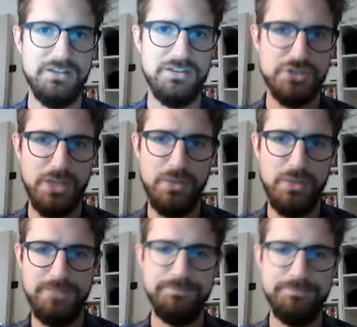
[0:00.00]
shall
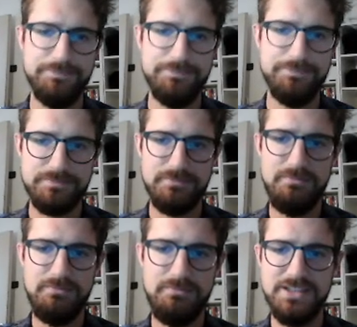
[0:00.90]
we?
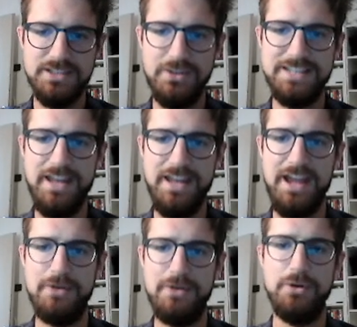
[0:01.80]
So it's an
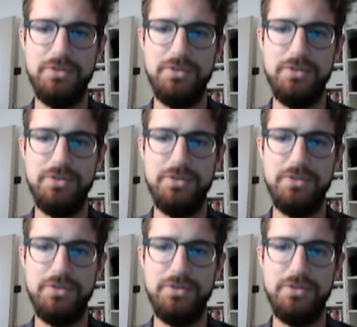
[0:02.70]
arrow over